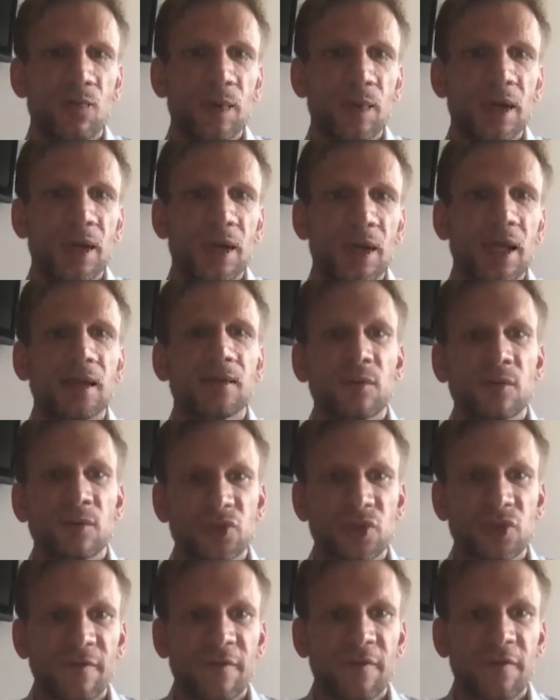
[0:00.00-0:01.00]
like us in
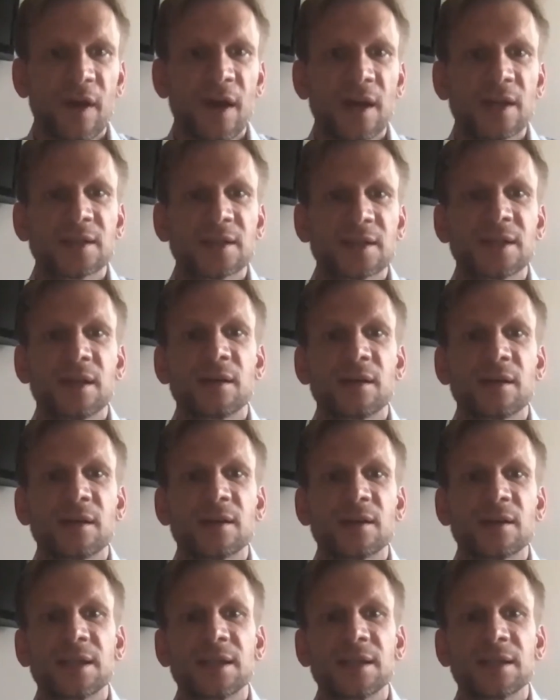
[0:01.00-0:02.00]
Copenhagen, also in
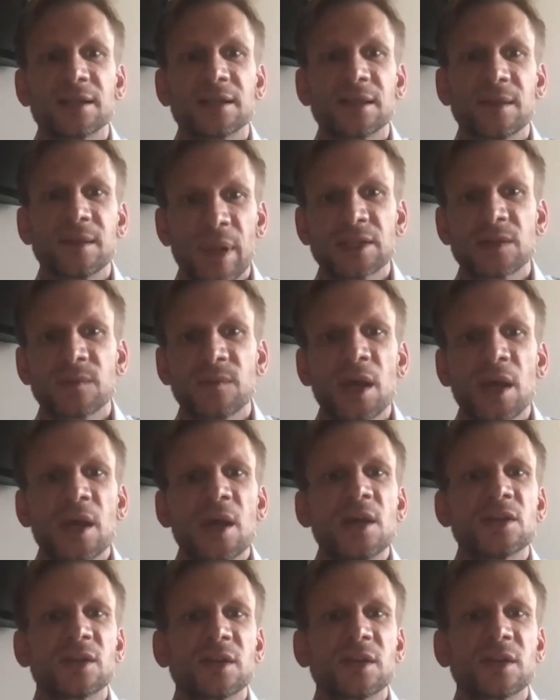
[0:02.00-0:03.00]
France, there are centers
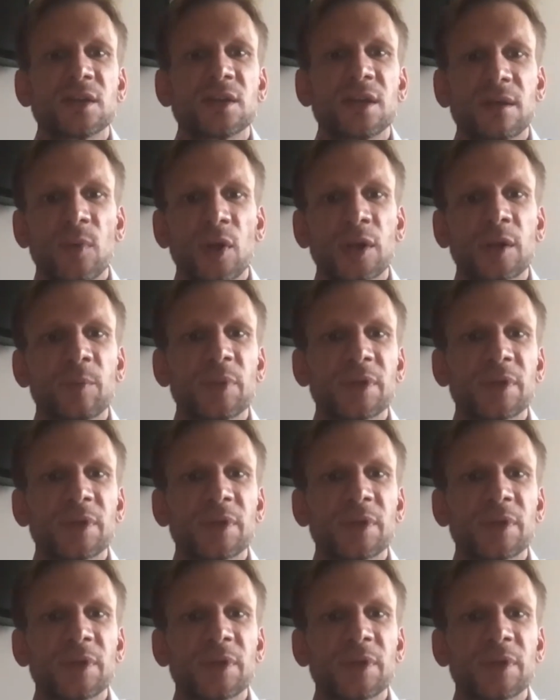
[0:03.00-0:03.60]
in Belgium.